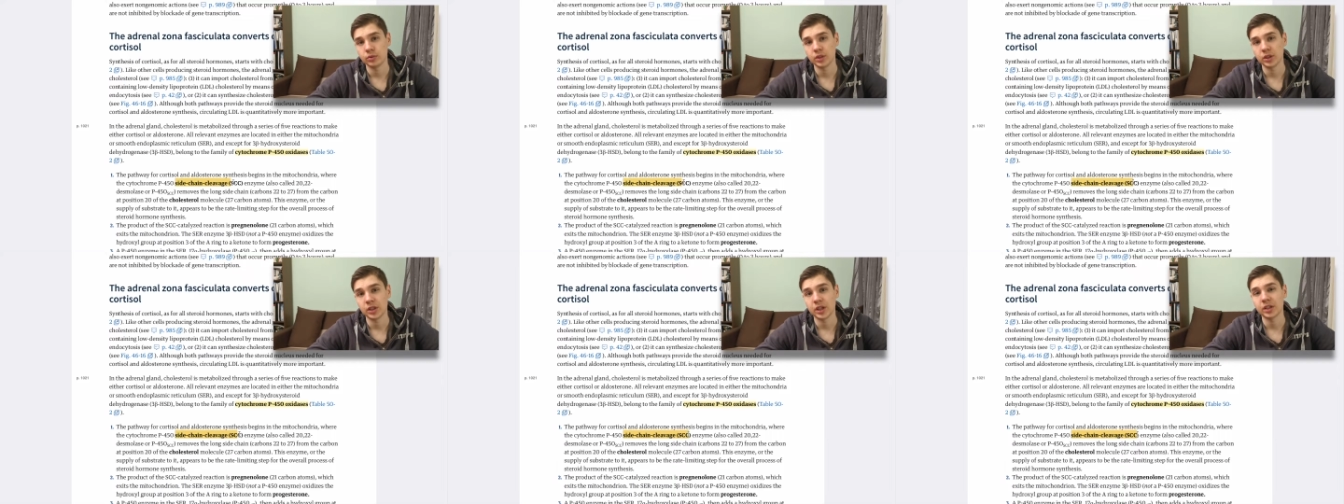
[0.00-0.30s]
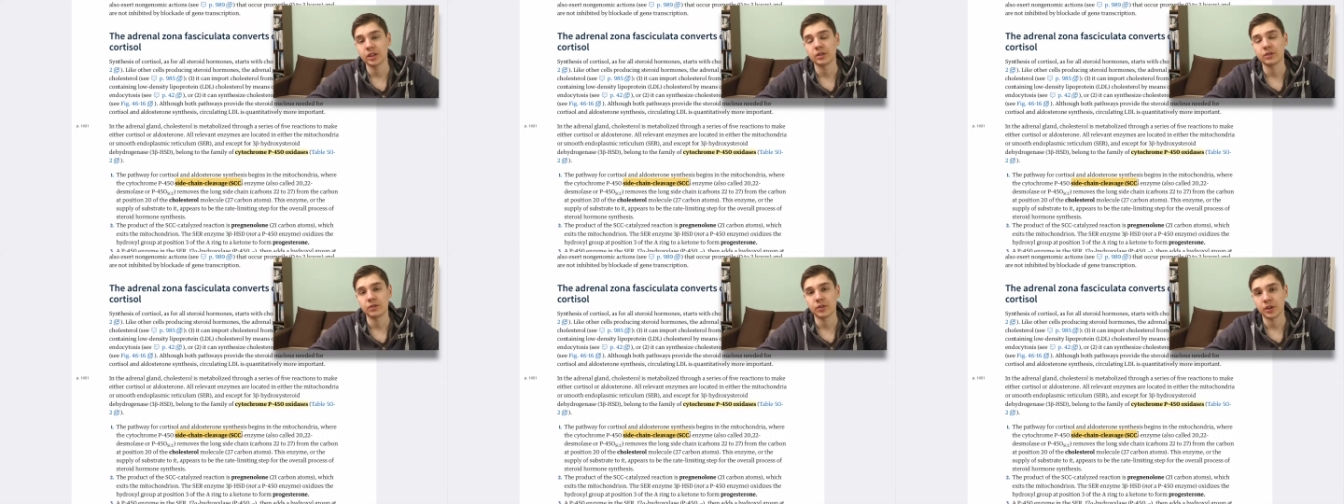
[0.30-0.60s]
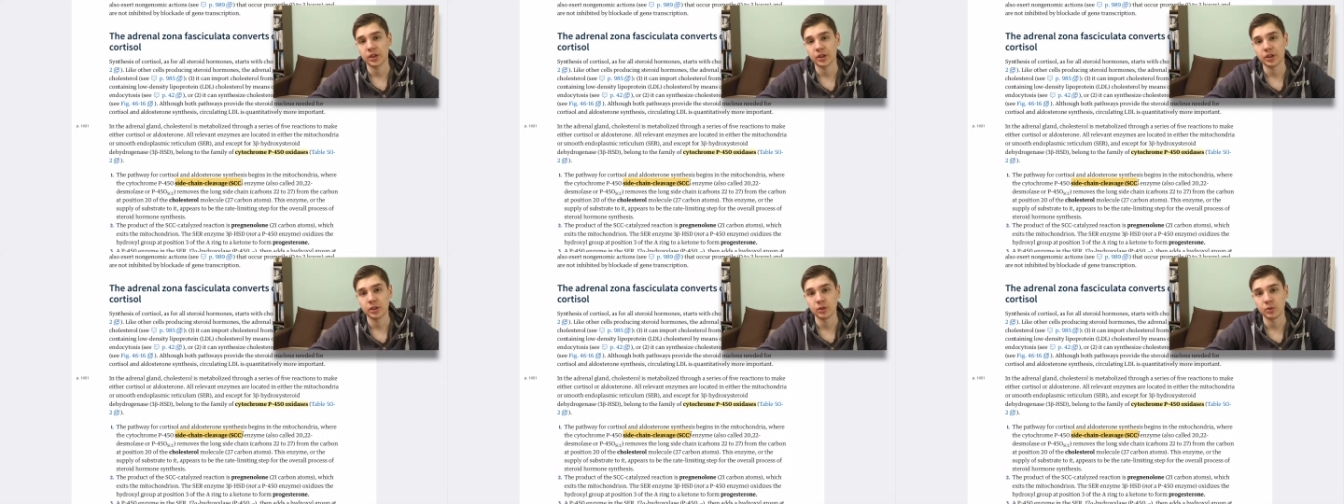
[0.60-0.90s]
identify
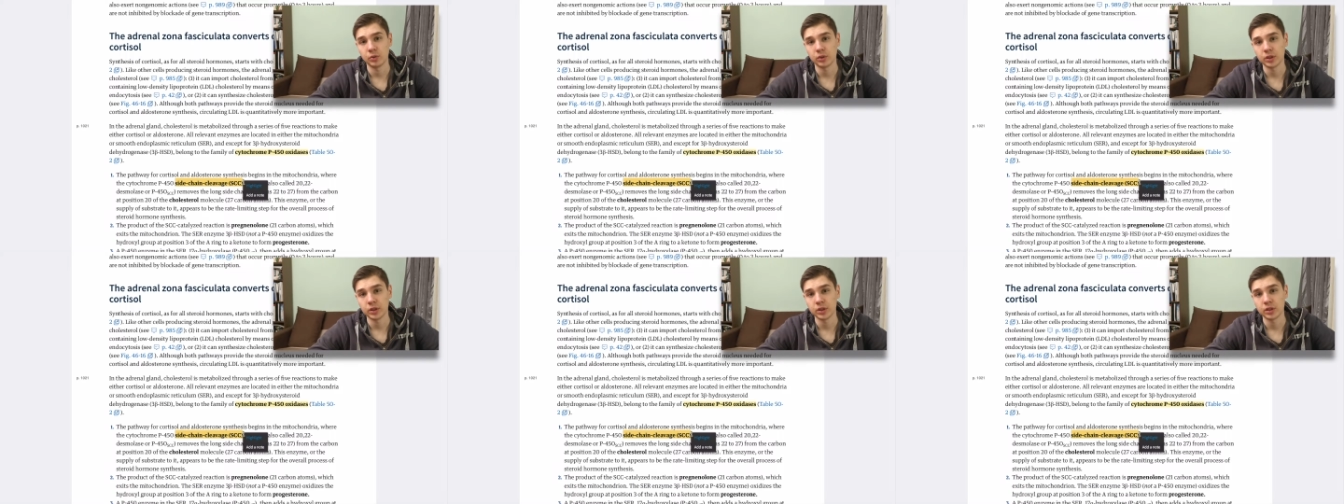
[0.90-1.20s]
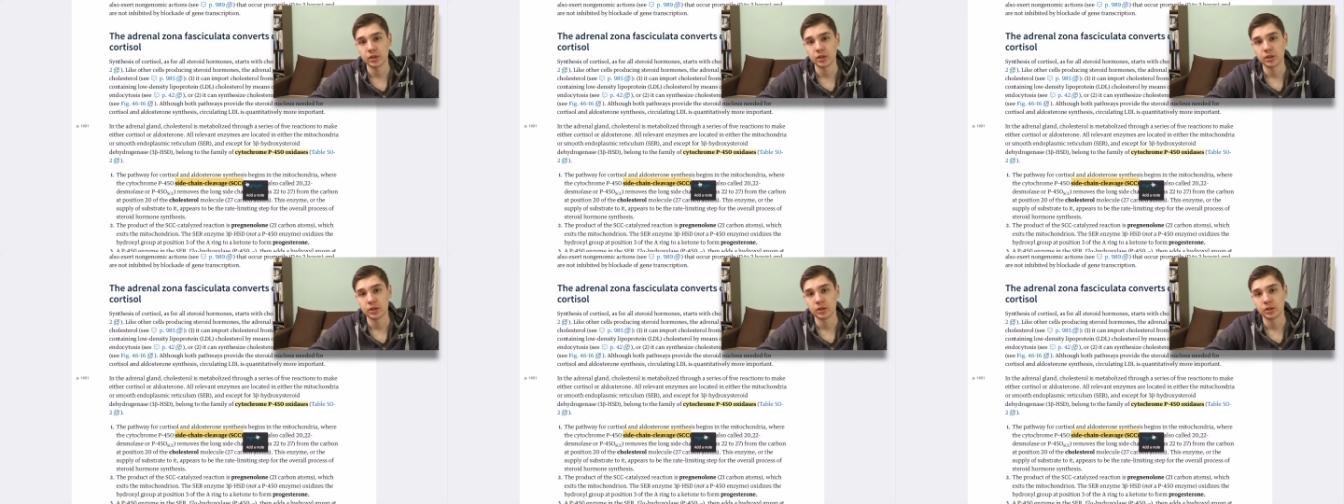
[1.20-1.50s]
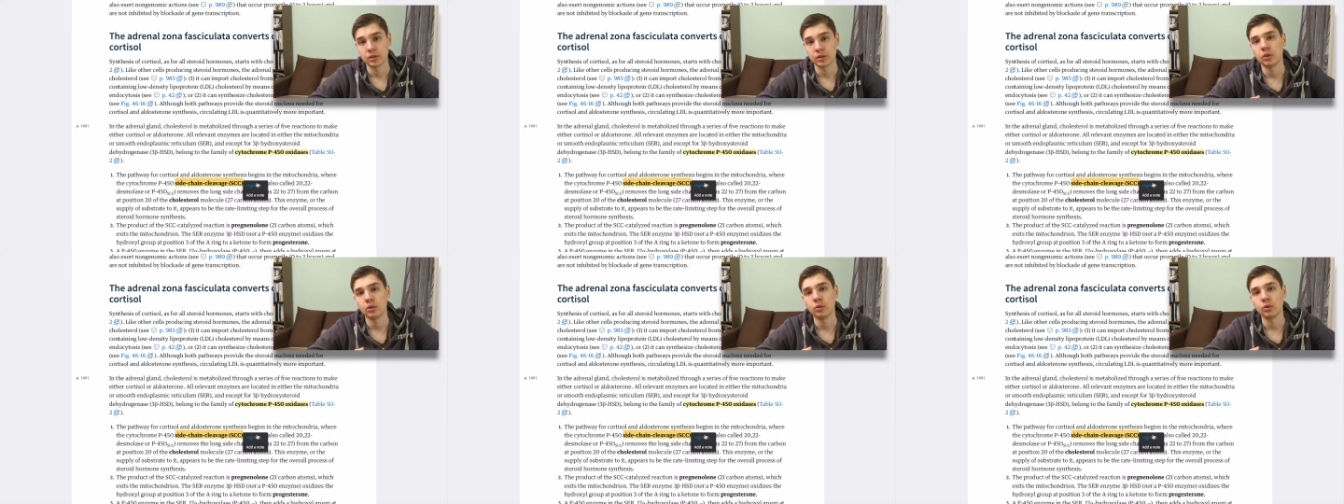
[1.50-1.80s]
keywords,
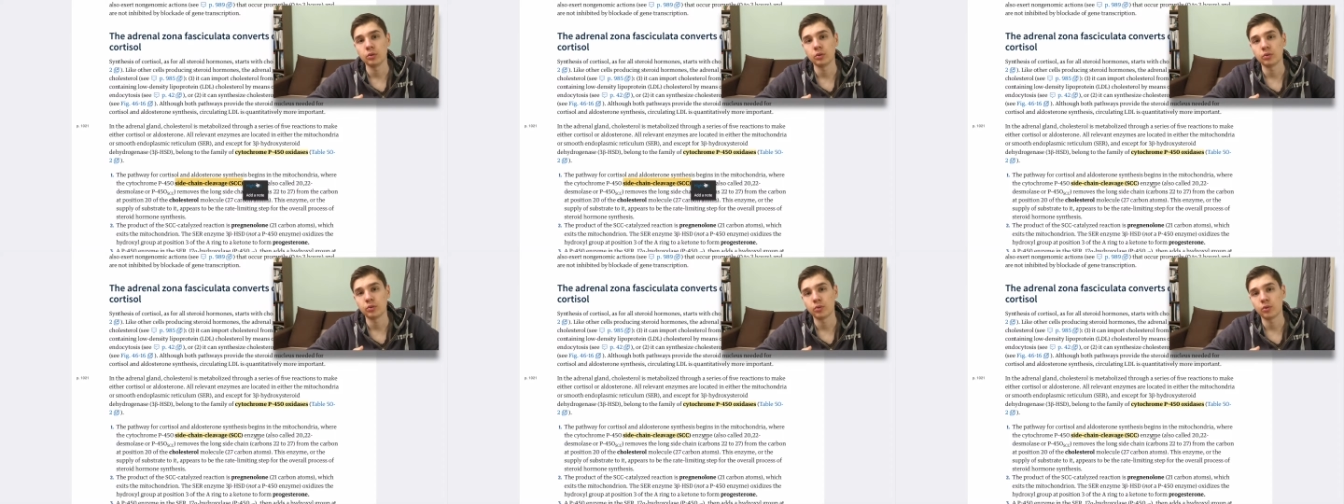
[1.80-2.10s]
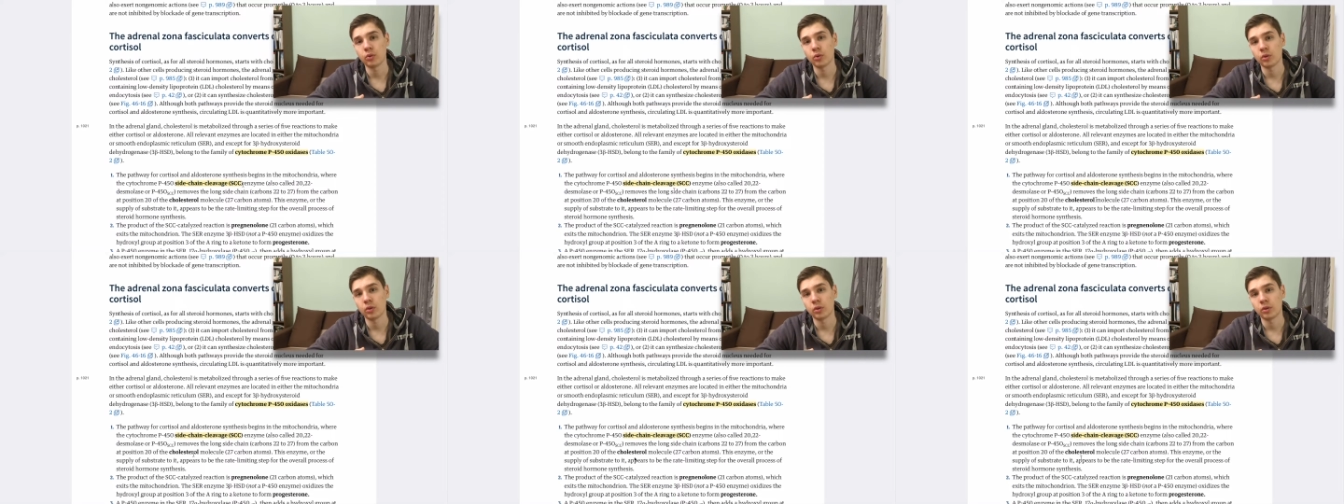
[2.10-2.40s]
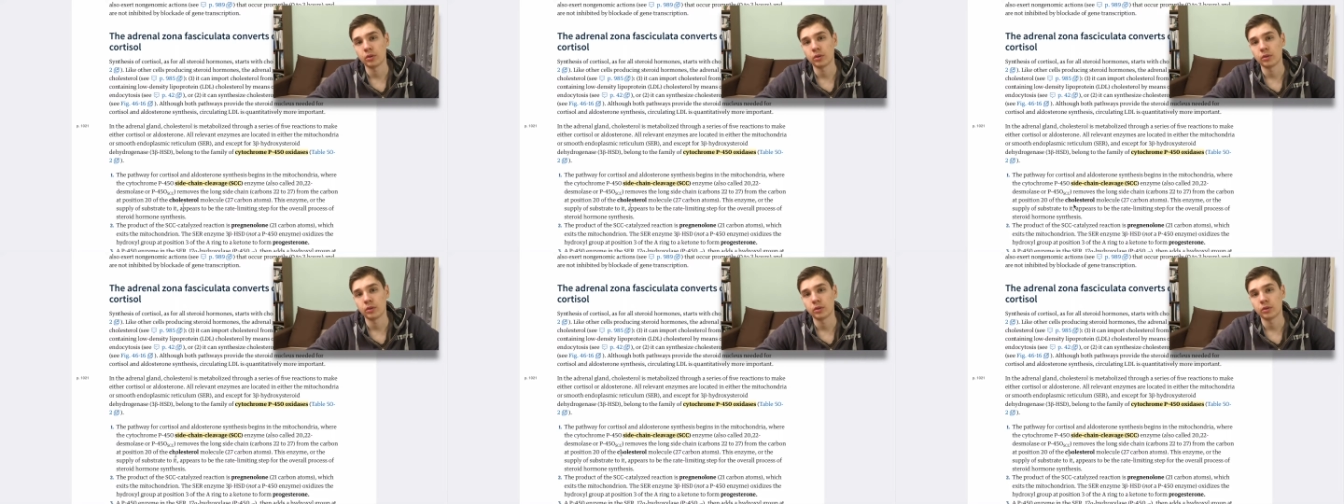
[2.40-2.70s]
look for